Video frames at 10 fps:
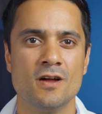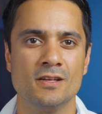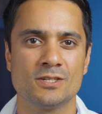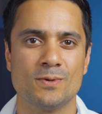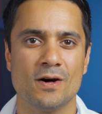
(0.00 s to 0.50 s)

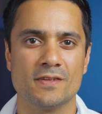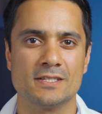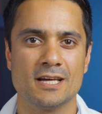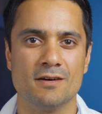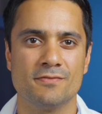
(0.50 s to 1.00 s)
not so healthy
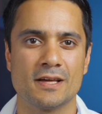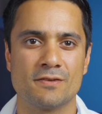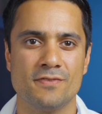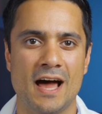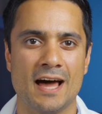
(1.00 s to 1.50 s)
stuff
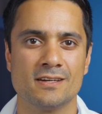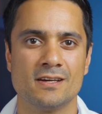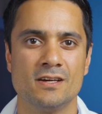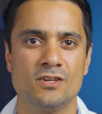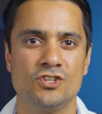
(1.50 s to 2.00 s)
like fat,
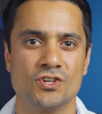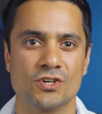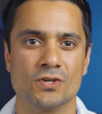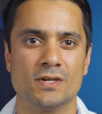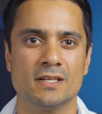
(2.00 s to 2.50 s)

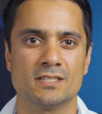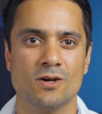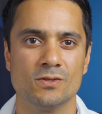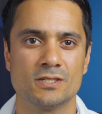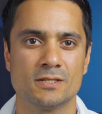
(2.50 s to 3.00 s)
sugar, and
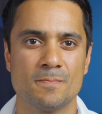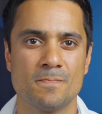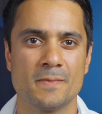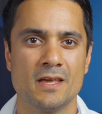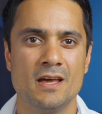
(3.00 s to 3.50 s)
salt.
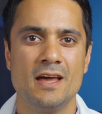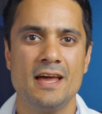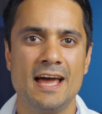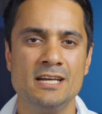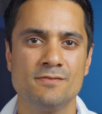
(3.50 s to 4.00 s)

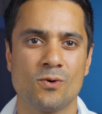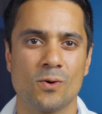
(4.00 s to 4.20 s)
And of